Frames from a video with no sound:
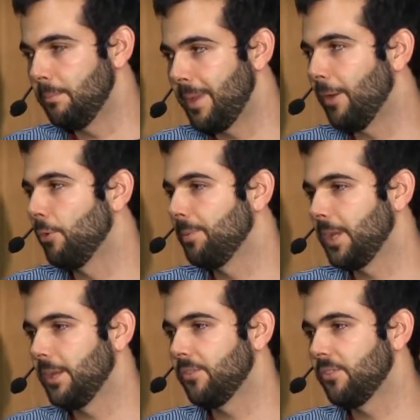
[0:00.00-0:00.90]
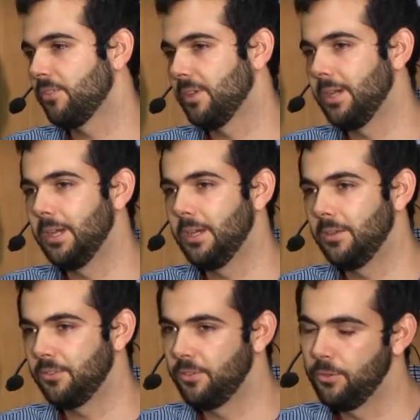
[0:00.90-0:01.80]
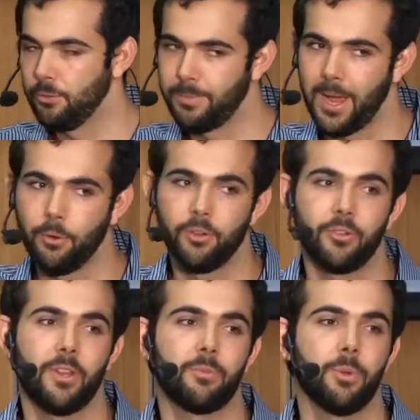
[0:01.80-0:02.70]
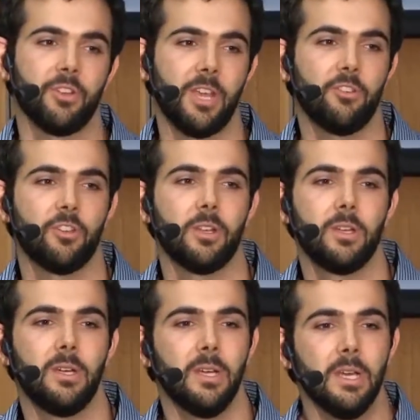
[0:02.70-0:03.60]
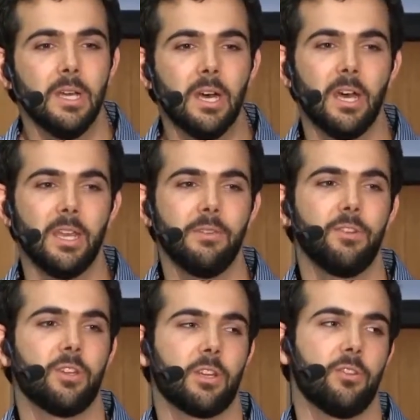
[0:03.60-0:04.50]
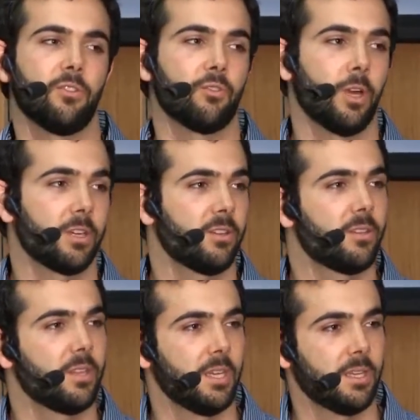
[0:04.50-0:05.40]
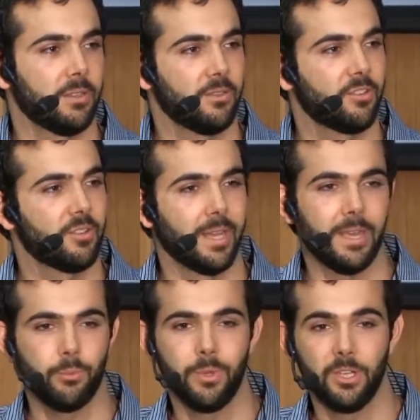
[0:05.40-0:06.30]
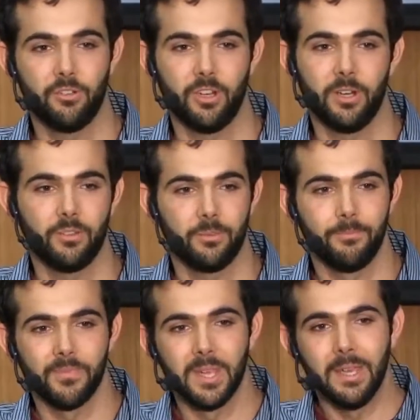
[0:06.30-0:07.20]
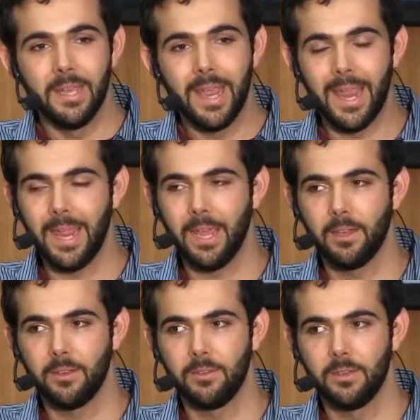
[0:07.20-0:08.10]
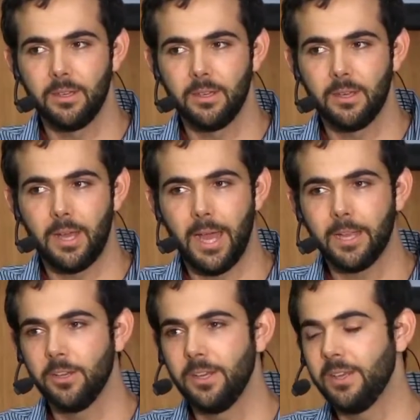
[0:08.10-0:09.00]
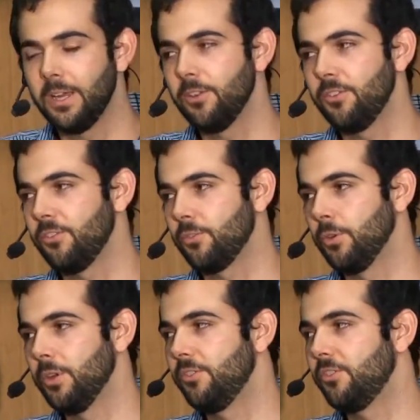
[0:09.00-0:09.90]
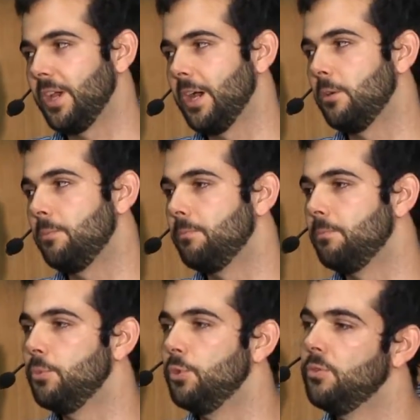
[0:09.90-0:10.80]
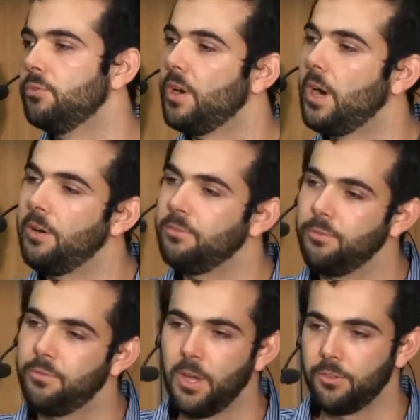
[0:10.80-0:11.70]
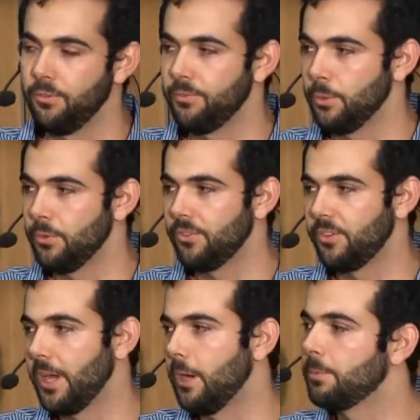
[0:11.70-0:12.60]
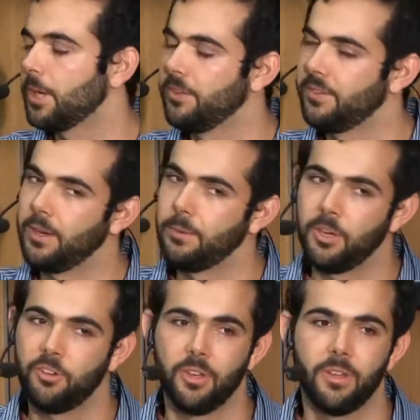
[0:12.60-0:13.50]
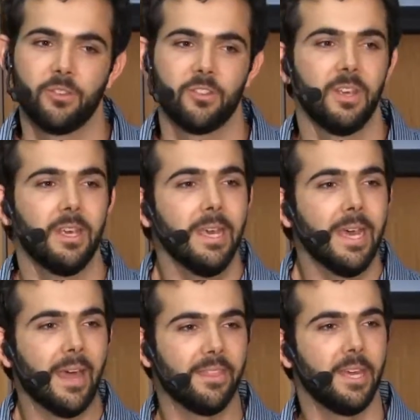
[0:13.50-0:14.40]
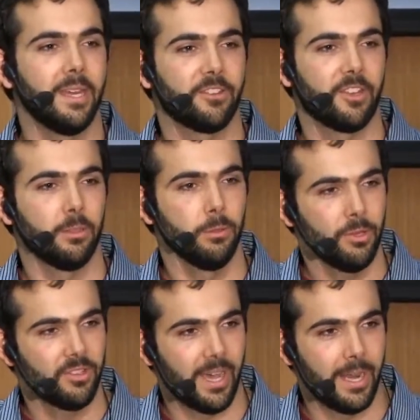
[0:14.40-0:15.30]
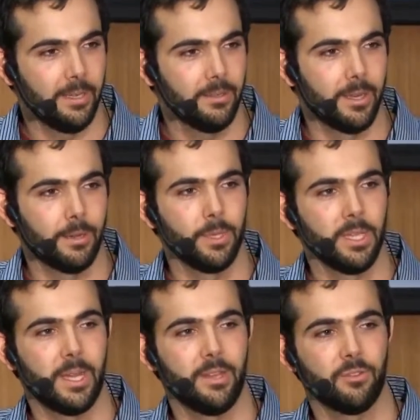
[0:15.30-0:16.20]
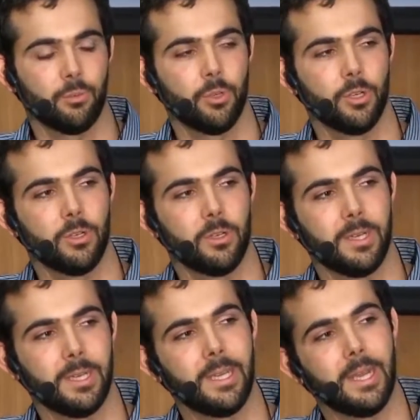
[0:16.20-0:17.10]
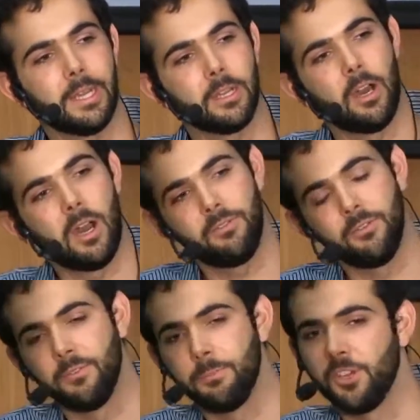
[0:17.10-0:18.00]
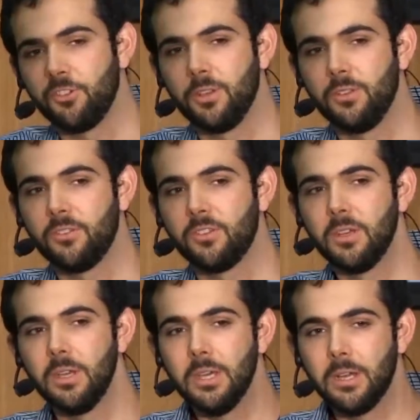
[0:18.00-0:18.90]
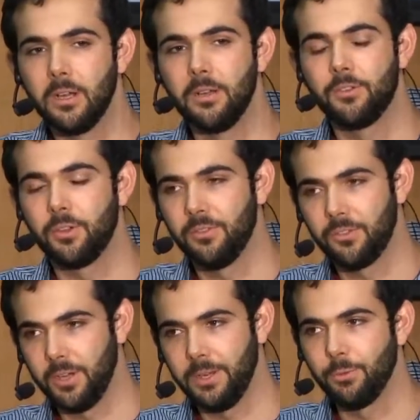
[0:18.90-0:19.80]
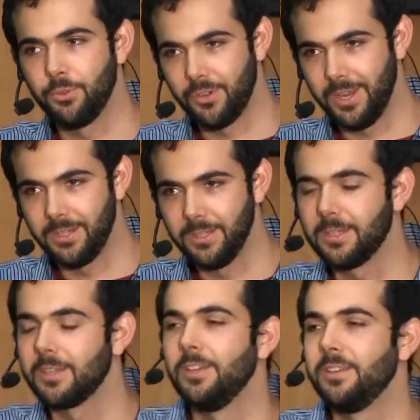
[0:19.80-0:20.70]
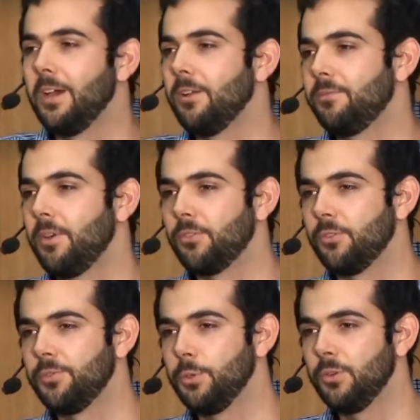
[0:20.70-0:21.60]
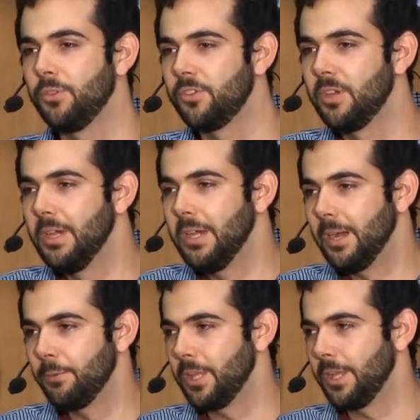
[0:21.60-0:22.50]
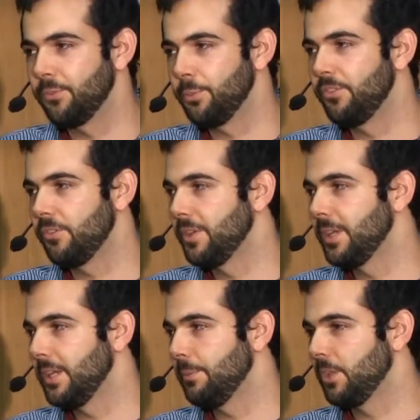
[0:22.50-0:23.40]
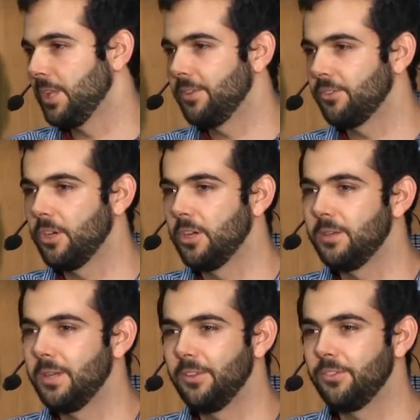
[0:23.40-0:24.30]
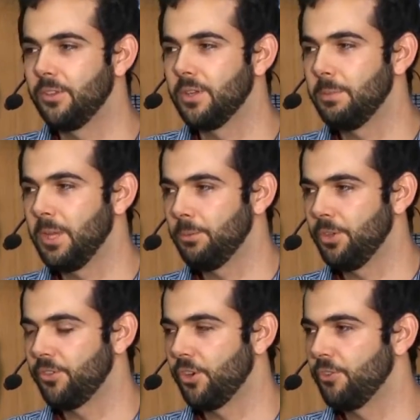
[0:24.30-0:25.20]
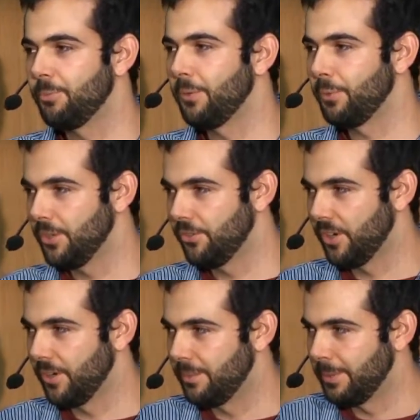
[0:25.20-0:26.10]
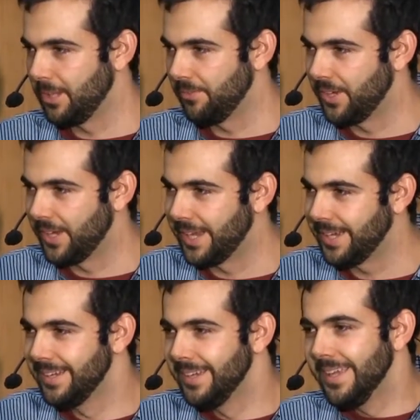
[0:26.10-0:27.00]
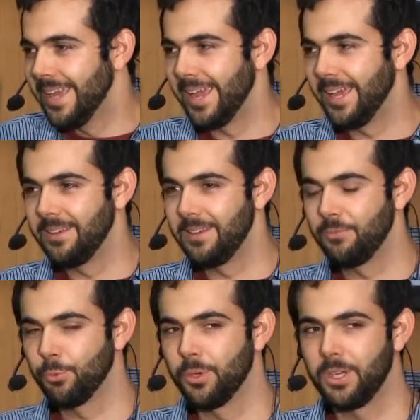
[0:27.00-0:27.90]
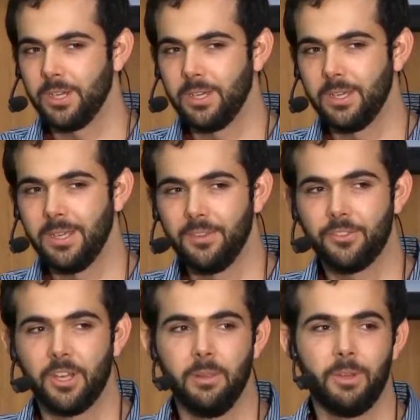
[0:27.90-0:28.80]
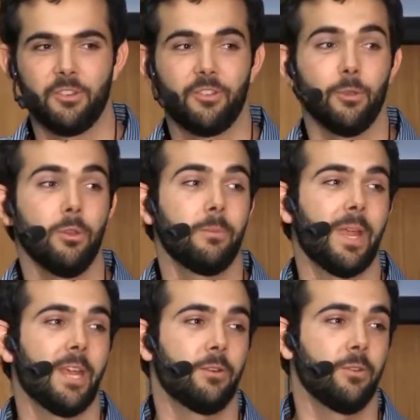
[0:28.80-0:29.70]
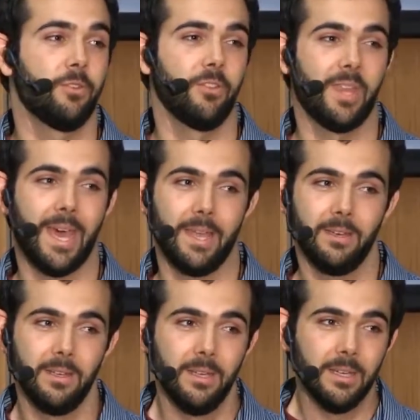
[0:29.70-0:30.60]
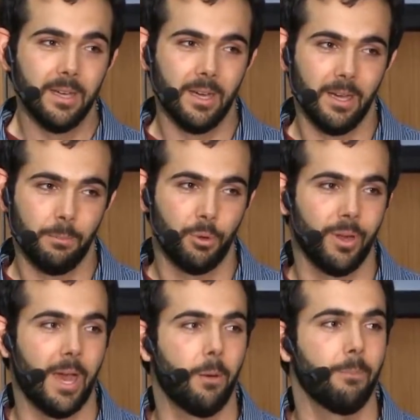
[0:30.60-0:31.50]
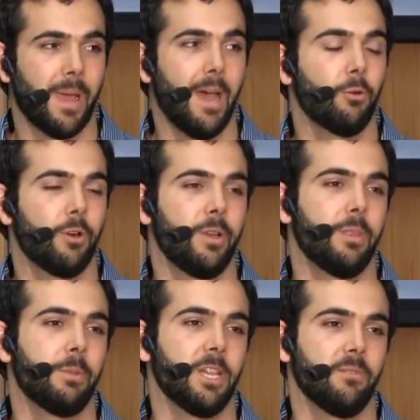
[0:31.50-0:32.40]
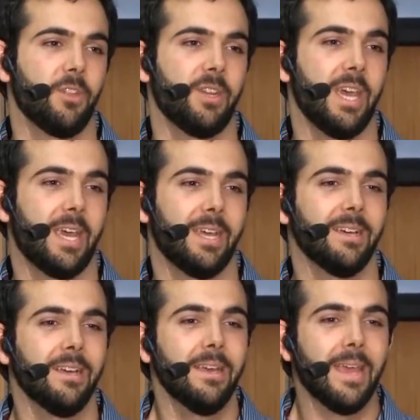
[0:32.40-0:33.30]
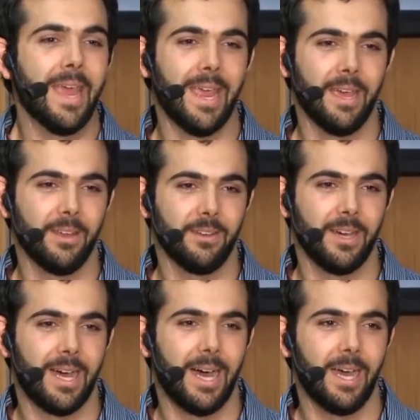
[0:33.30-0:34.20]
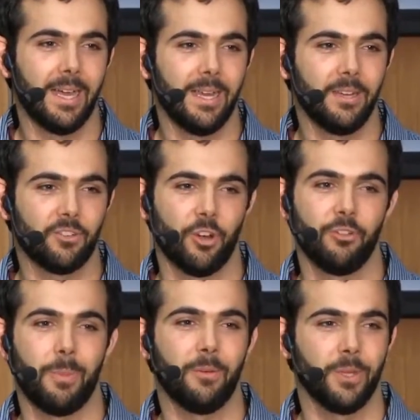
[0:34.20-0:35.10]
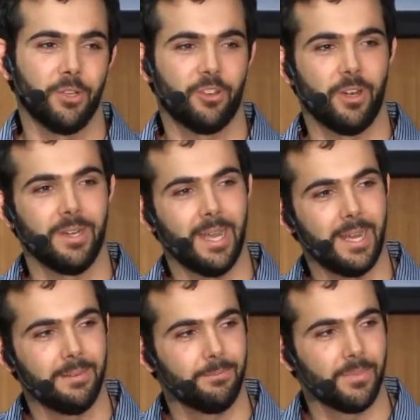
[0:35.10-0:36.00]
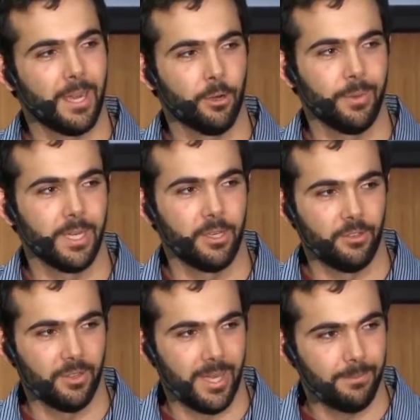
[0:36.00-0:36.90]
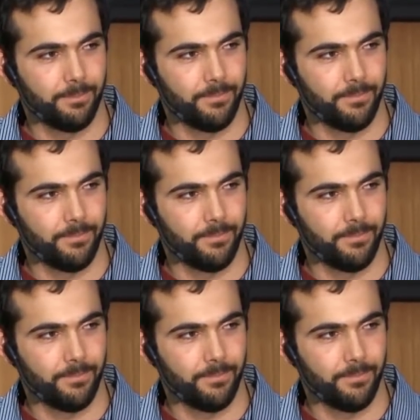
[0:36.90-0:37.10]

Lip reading: power plants, to power transportation, even to construct things like wheelchairs. And I got into energy storage to help move off of fossil fuels, to help cut down emissions. And then as I looked at it, I realized we're getting off of emissions. We're trying to cut down on fossil fuels. I realized we still need to keep the lights on. I still need to be able to charge my wheelchair in the middle of the night. And if we're going to install a bunch of solar panels that put out power in the middle of the day, and I charge my wheelchair at night, how are we going to do that?